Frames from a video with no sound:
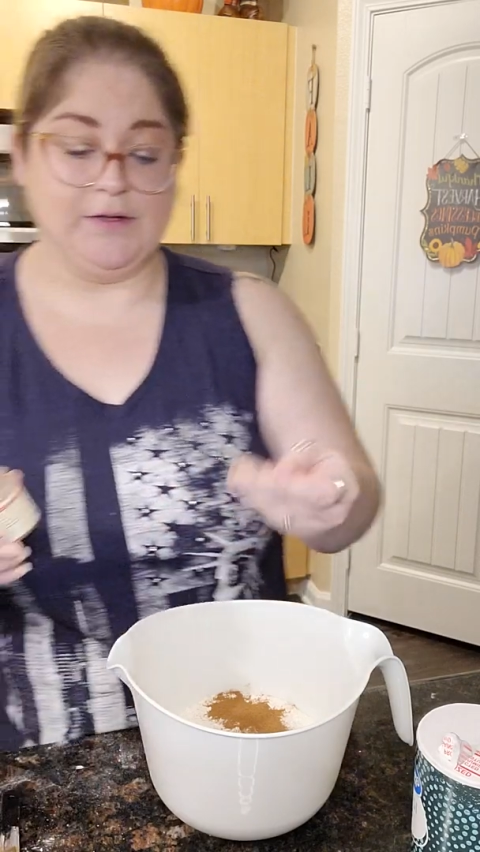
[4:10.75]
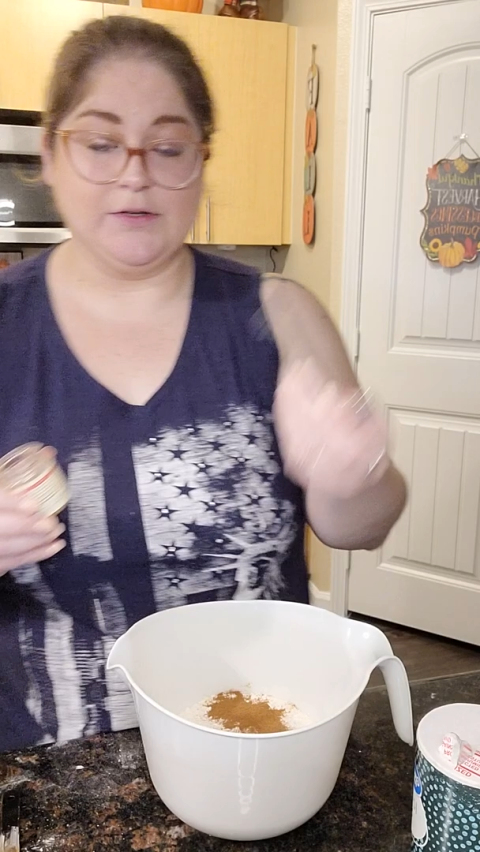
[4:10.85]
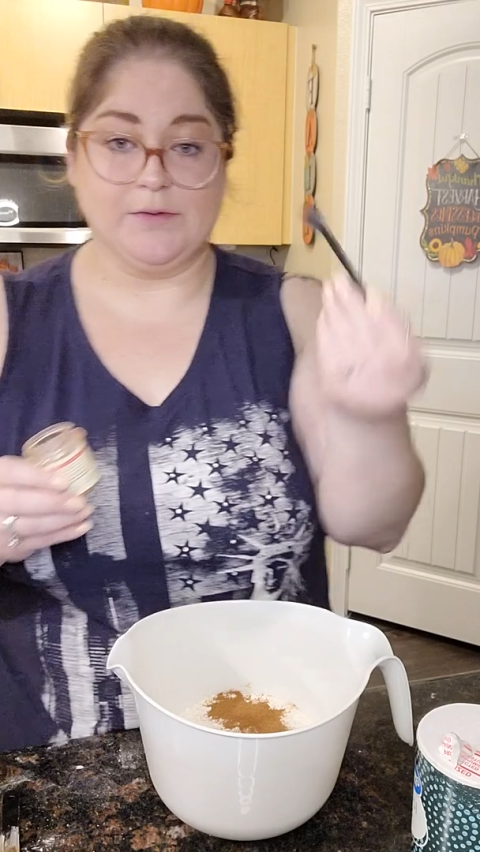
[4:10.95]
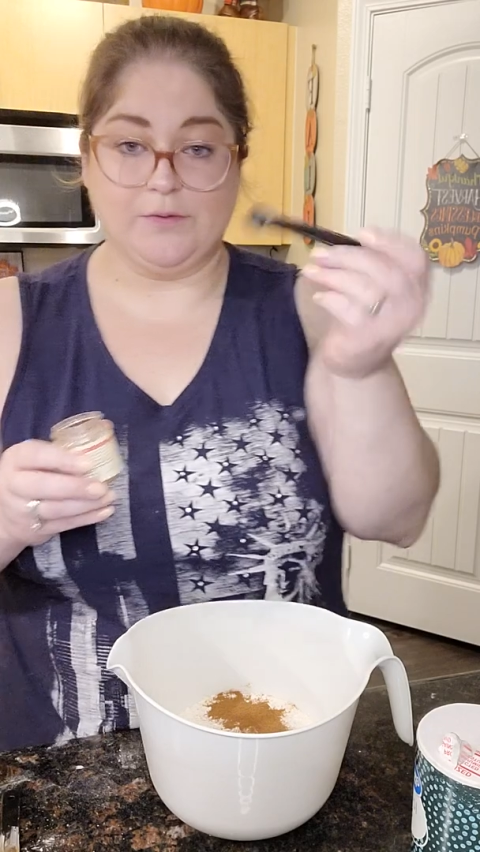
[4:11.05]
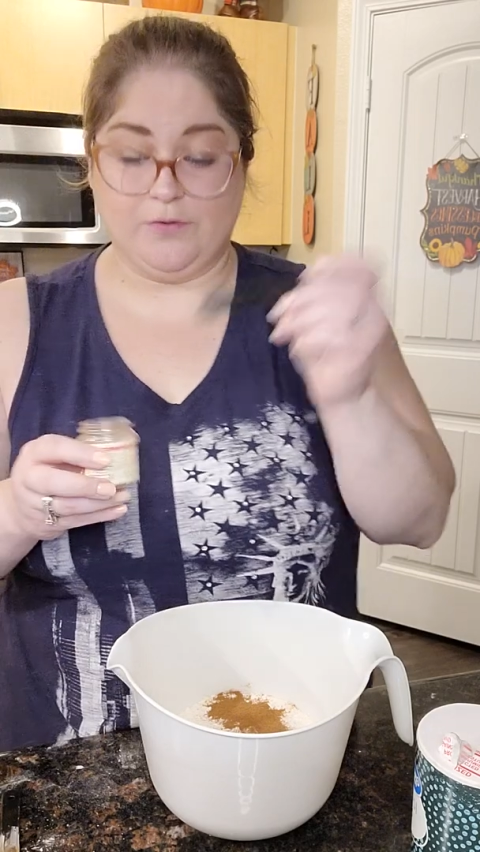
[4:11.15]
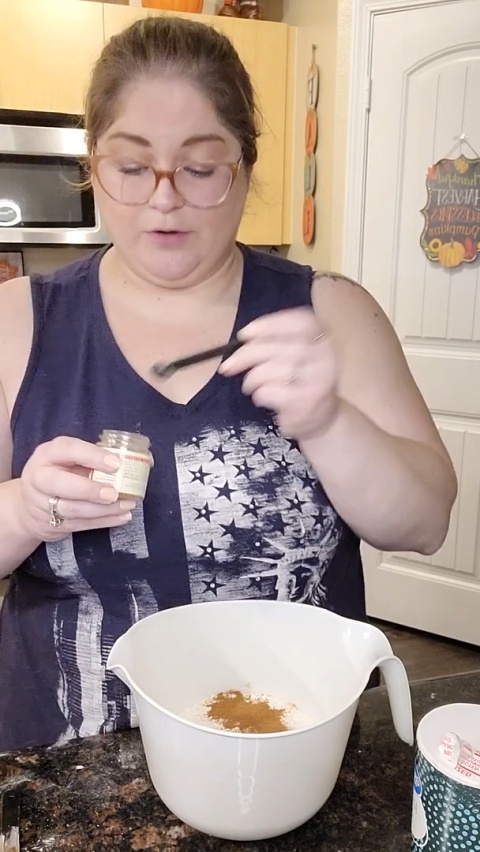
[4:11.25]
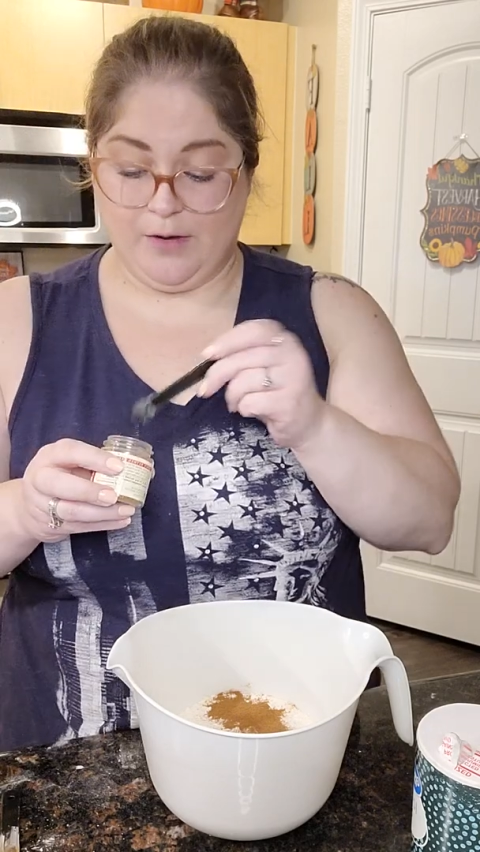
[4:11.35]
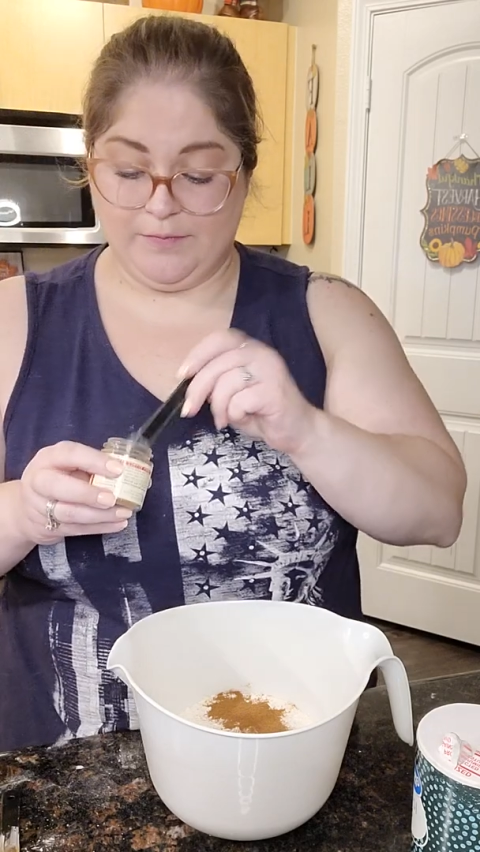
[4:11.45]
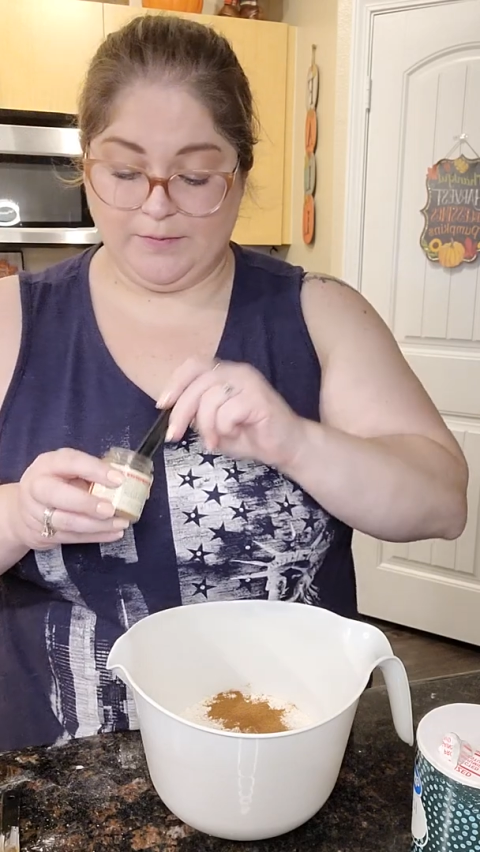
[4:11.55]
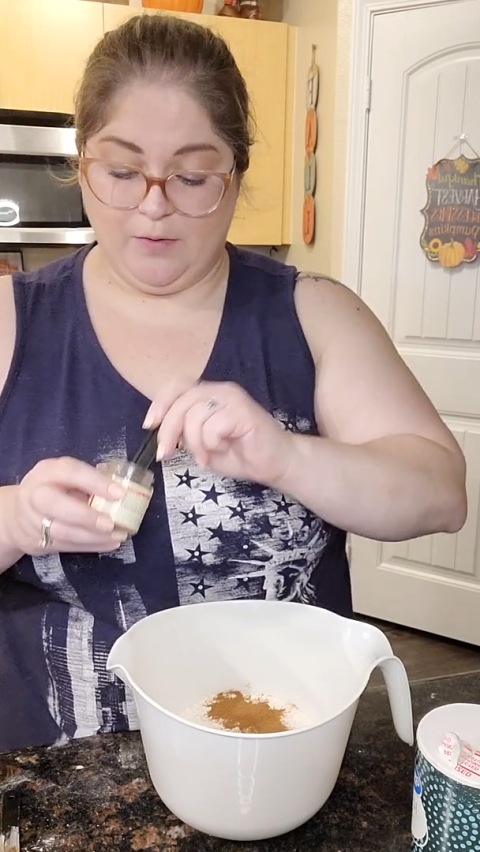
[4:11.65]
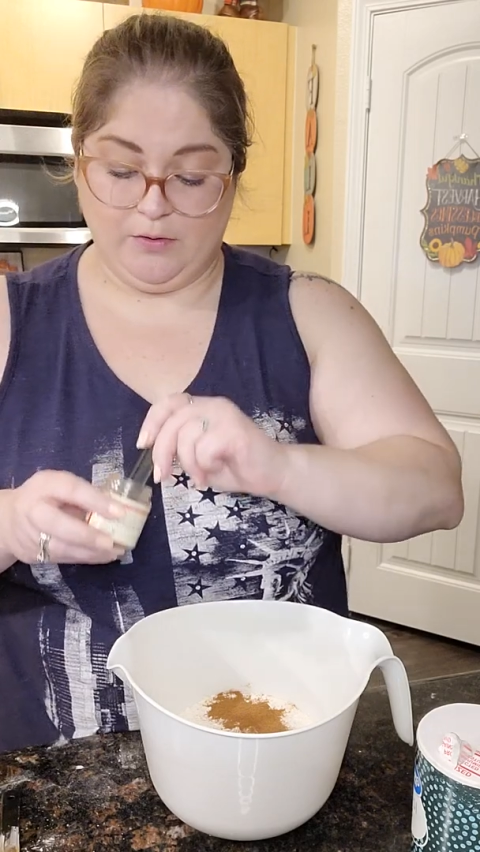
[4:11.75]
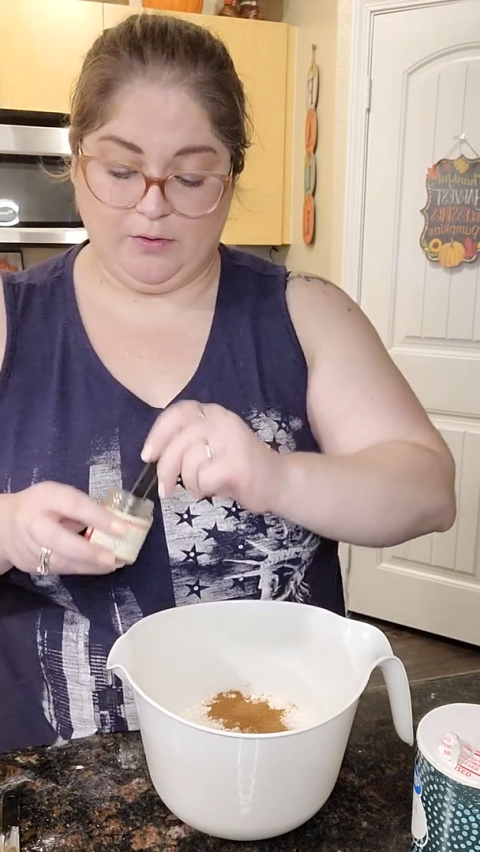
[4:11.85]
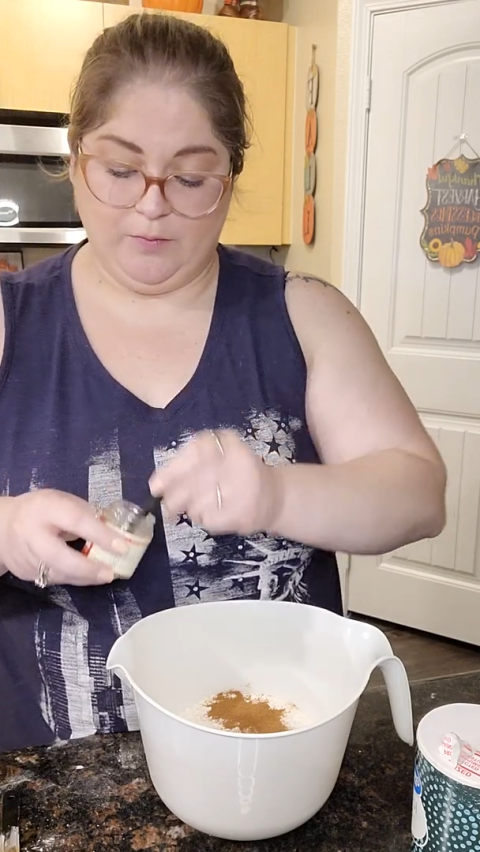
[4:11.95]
I just grab smaller